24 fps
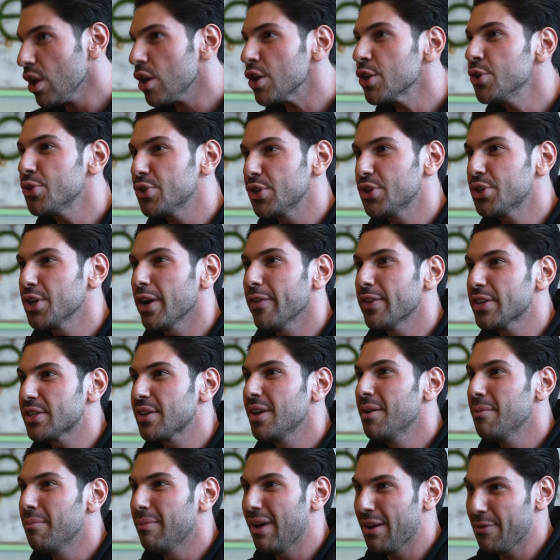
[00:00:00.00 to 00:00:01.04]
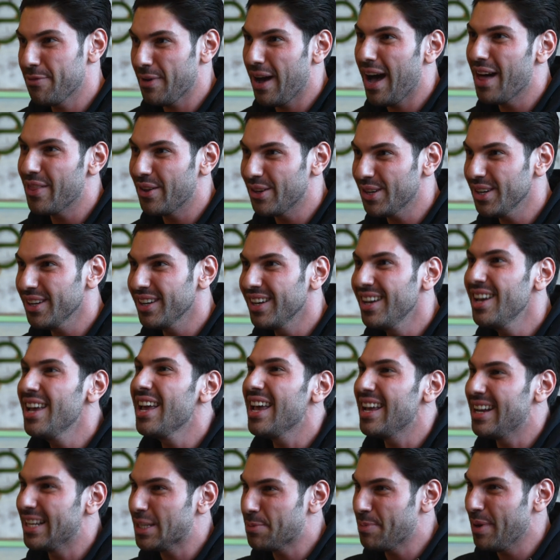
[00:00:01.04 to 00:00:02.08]
Used to service my father
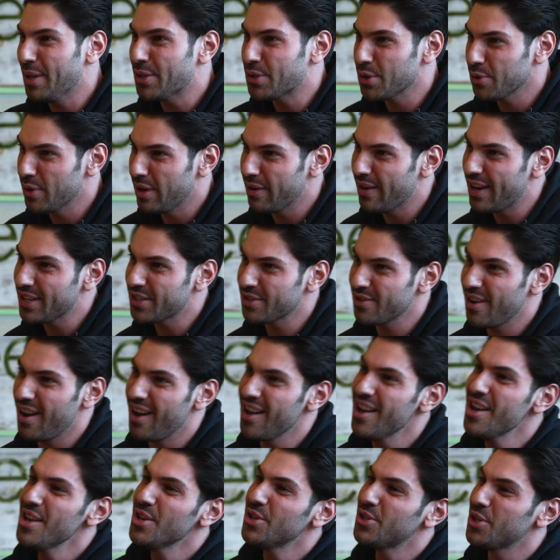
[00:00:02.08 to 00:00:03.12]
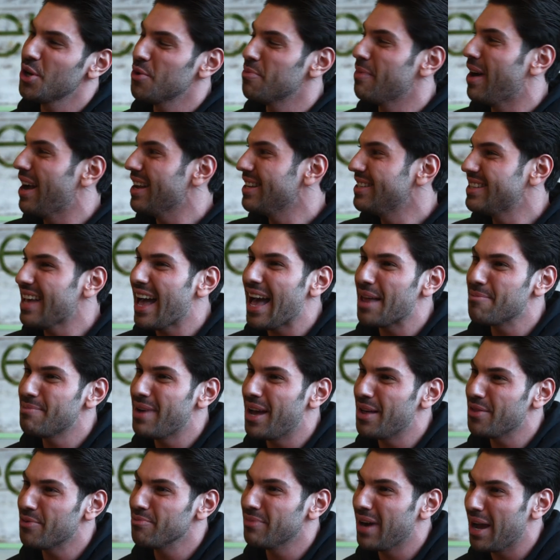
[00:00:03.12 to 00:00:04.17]
in his pizzeria restaurant. So my dad
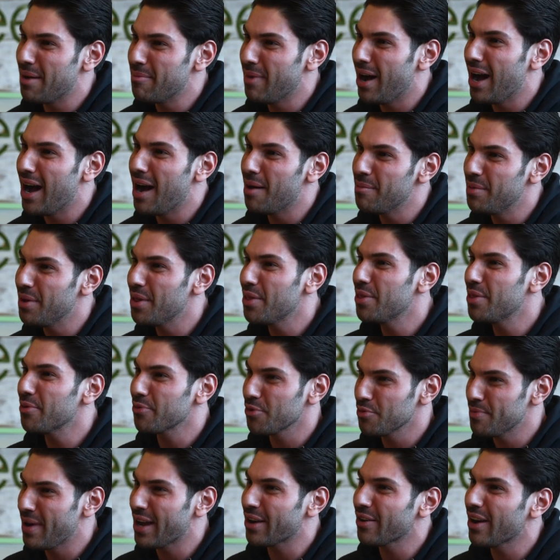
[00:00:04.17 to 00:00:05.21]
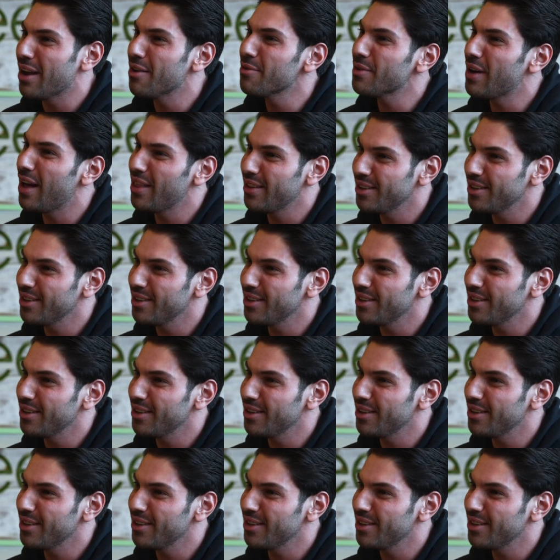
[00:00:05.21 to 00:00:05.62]
met my mom through my grandfather.